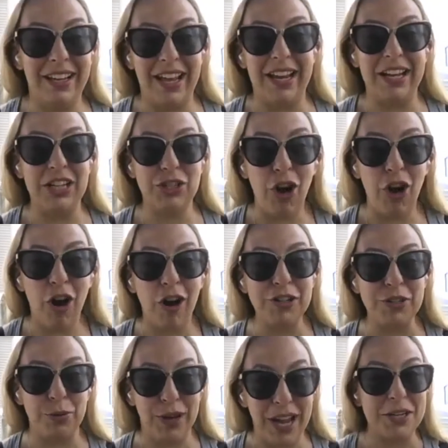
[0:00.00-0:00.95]
and it's
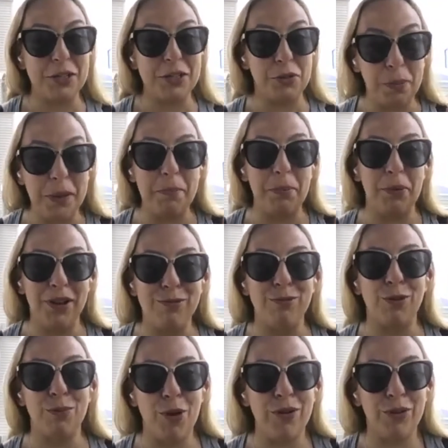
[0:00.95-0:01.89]
hard to get it to people in
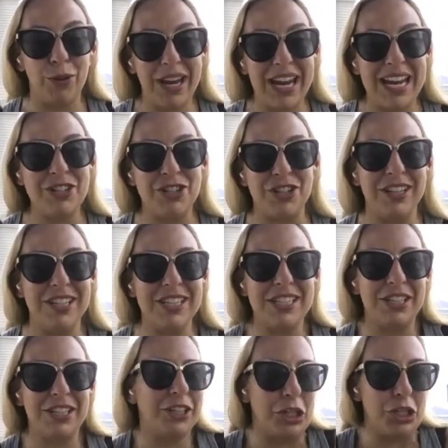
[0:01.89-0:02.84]
remote locations.
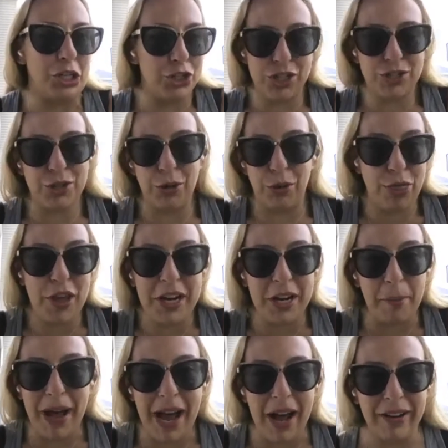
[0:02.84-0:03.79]
And you just don't think
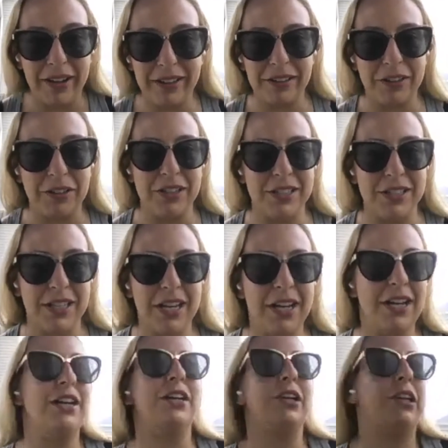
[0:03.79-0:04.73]
about it because
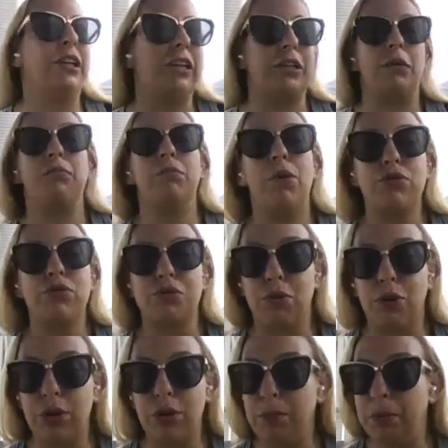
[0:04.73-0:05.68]
the most
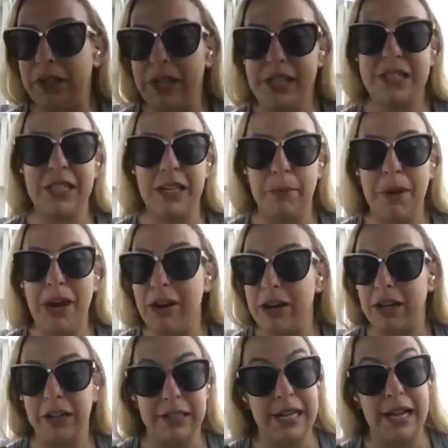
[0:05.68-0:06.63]
rural place in
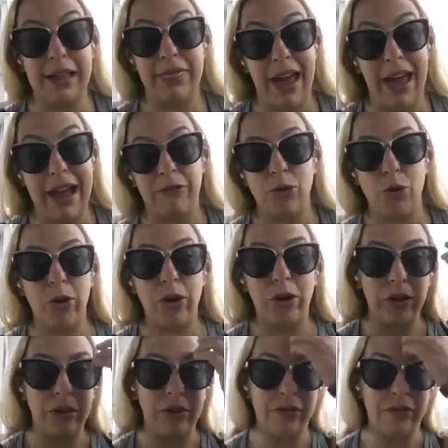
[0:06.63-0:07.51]
America is not that rural,